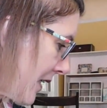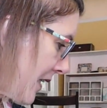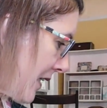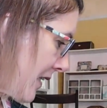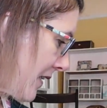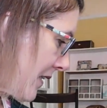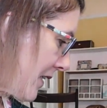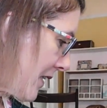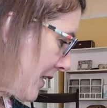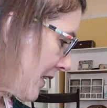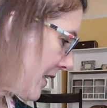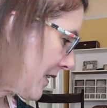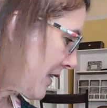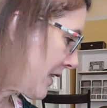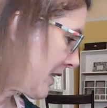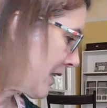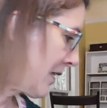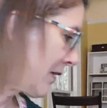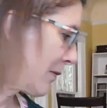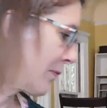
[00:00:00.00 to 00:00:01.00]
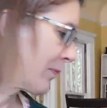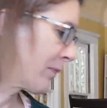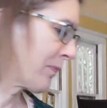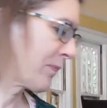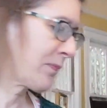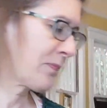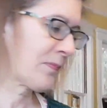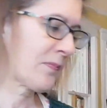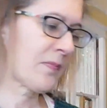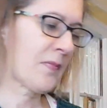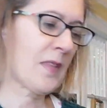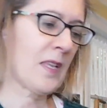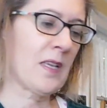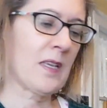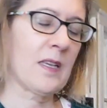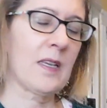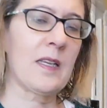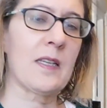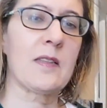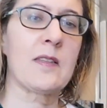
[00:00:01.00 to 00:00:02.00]
And then
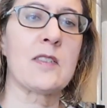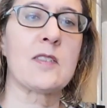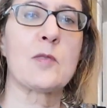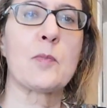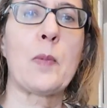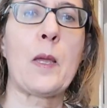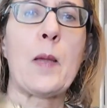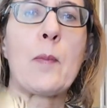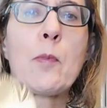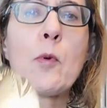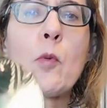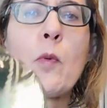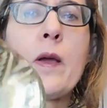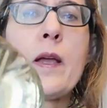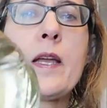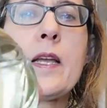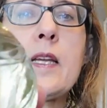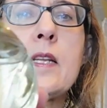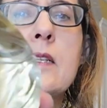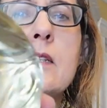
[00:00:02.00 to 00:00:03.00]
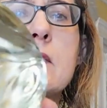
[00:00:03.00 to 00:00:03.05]
this paperweight,